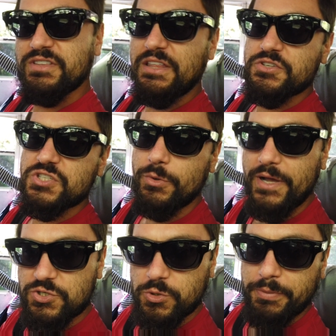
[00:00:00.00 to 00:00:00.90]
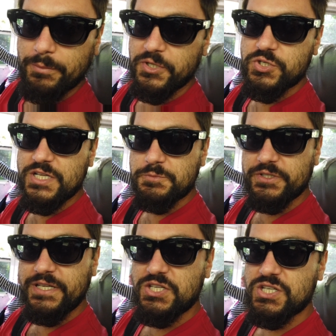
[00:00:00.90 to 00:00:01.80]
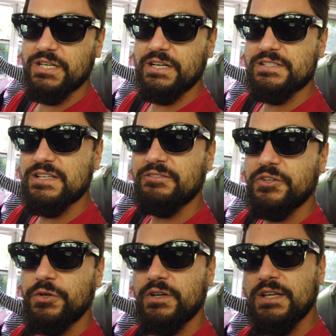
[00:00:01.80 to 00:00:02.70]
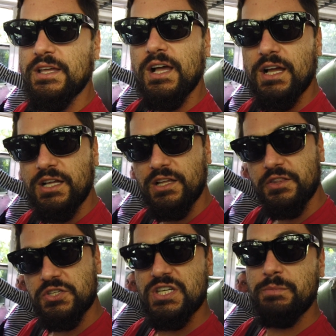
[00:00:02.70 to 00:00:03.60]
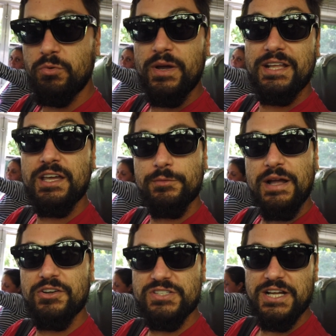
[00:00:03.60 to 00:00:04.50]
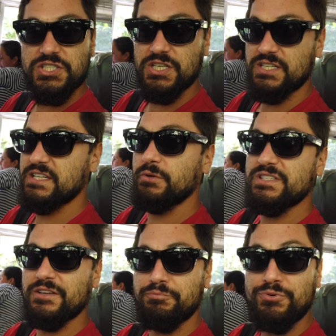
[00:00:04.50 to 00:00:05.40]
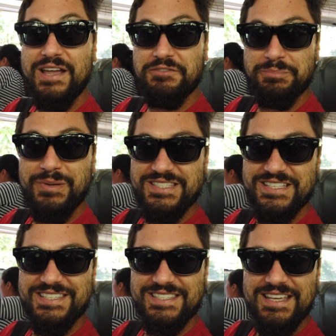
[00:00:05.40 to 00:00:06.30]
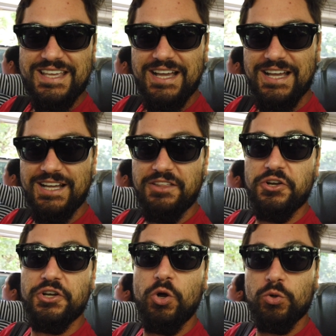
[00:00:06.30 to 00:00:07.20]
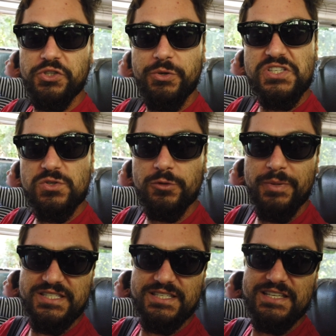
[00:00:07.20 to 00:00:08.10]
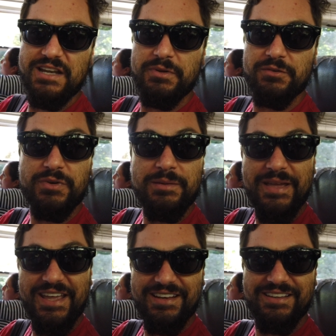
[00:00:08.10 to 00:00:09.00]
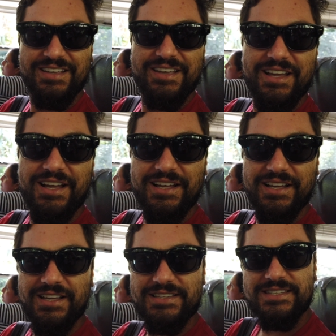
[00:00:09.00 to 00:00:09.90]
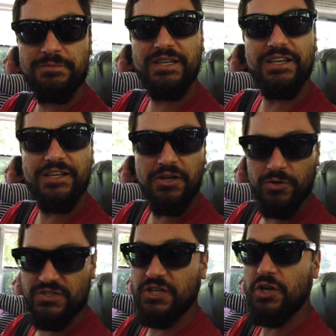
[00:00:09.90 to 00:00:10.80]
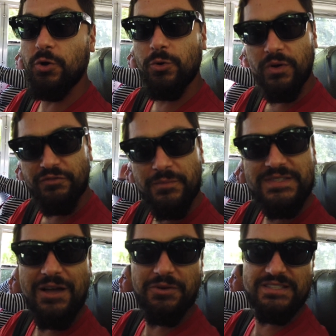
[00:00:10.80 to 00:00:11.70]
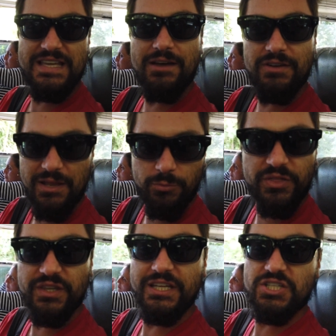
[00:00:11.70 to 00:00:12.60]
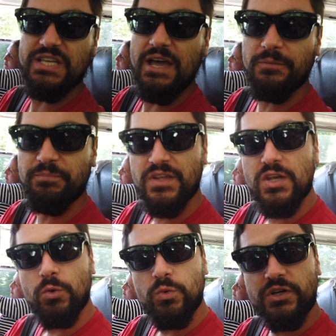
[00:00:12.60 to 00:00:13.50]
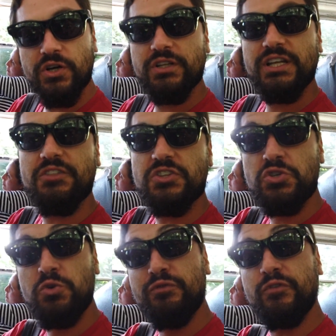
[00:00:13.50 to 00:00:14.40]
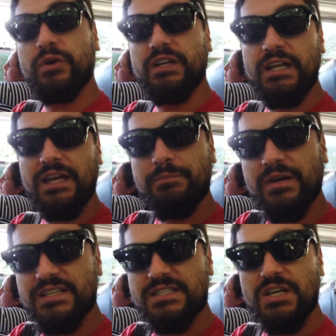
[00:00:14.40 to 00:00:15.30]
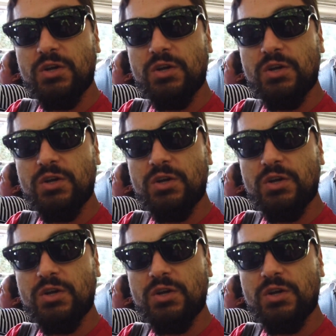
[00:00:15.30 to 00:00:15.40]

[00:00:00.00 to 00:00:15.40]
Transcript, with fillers: that there's no actual public transportation in El Salvador. Uh, the chief way to get around is actually a series of private buses. Uh, they're old U.S. school buses that have been remade uh, to be go to go from town to town and within each town. We're currently on the 249 bus,